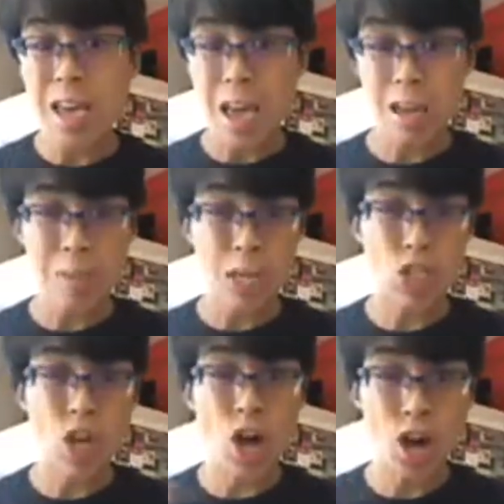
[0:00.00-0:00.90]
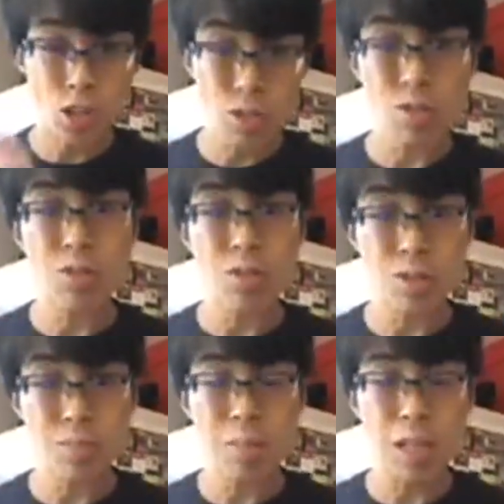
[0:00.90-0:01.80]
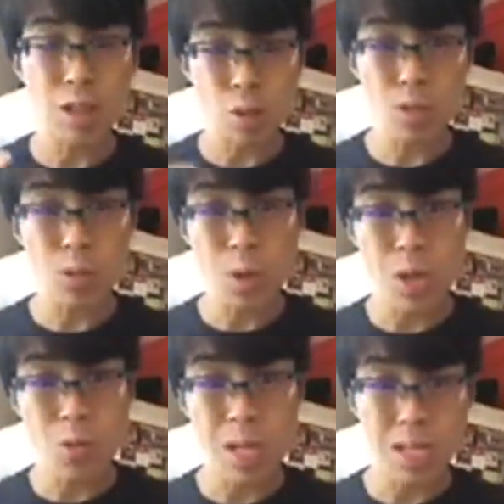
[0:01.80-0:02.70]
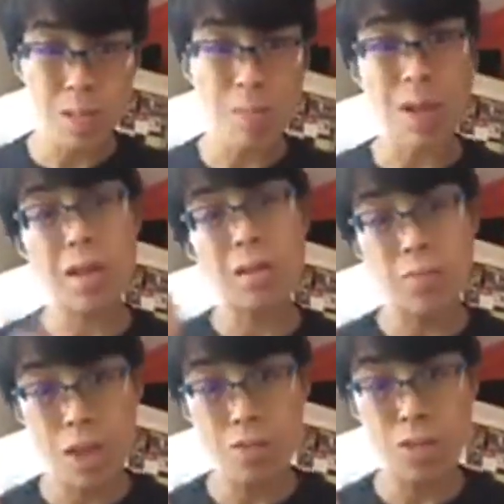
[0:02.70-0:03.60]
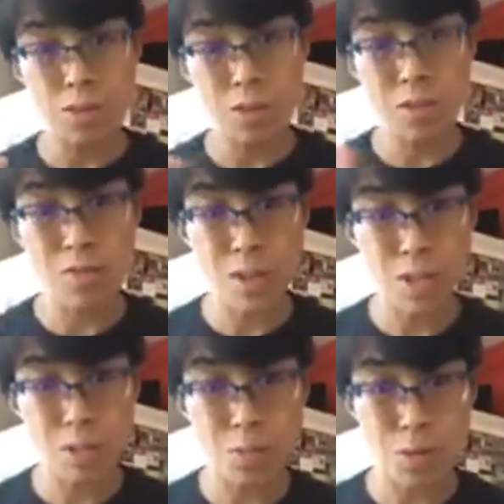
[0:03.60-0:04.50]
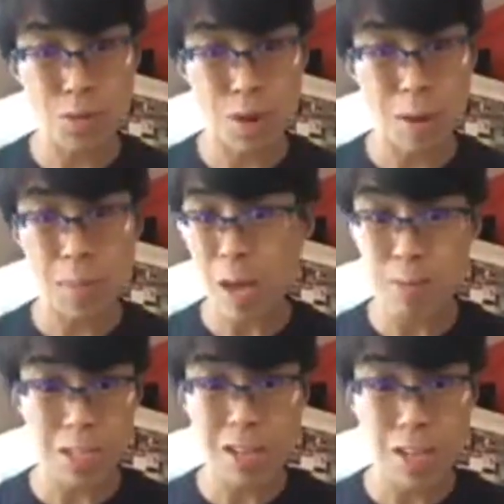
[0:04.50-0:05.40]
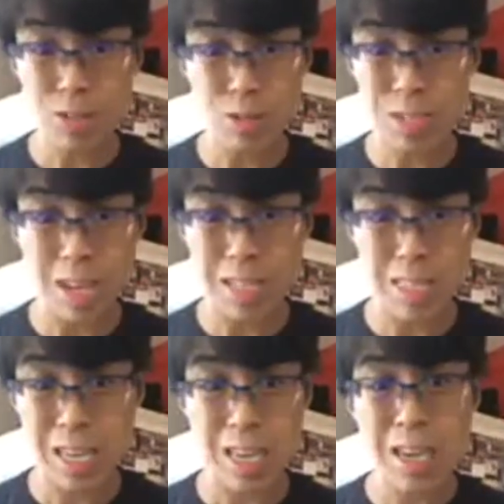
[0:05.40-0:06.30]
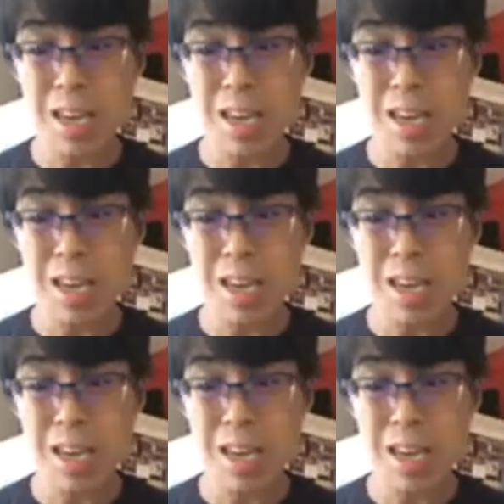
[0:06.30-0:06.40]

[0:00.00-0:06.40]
And I'm actually under my lowest weight when I did my heavy duty fitness program. I'm still exercising.